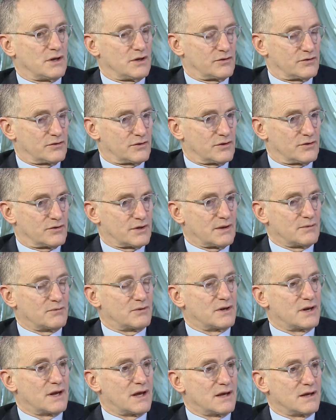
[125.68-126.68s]
is the same
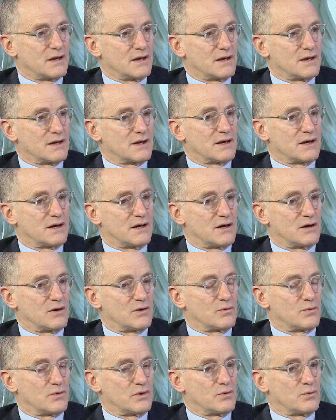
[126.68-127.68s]
today.
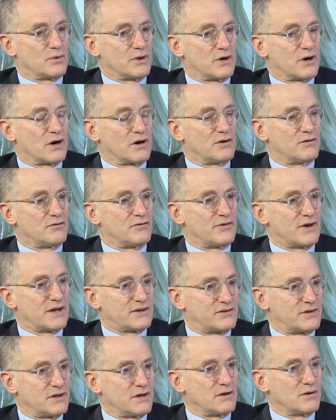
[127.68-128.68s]
We are
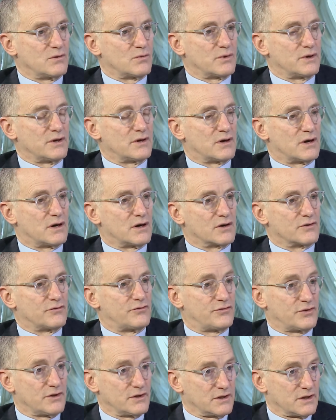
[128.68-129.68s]
investing, we are
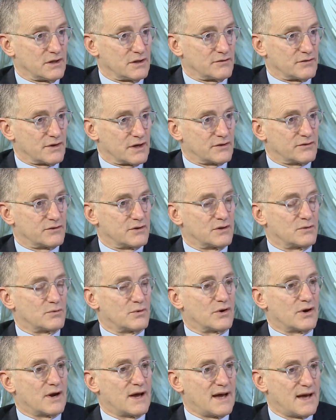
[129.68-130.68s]
fully invested,
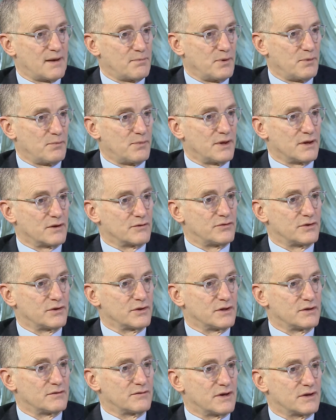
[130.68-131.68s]
we're happy being
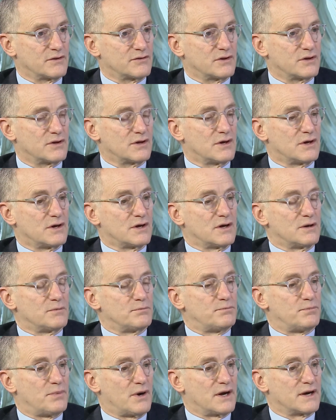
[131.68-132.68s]
fully invested,
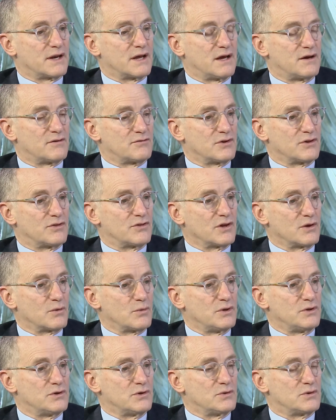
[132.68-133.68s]
but everything
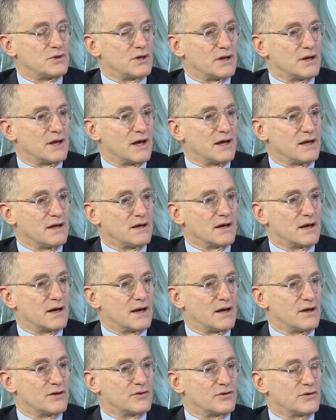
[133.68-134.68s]
we do today
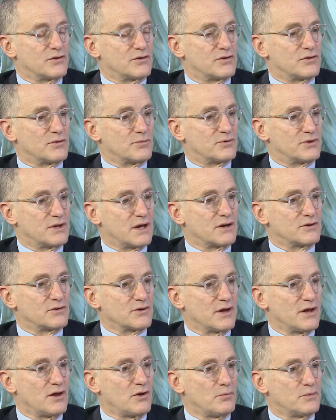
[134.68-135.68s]
has a
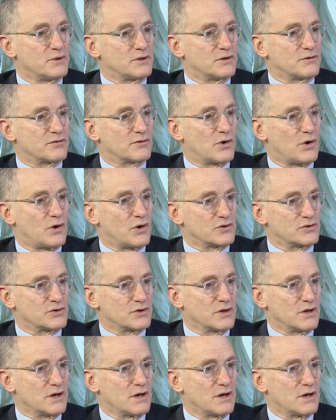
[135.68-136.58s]
substantial element of caution.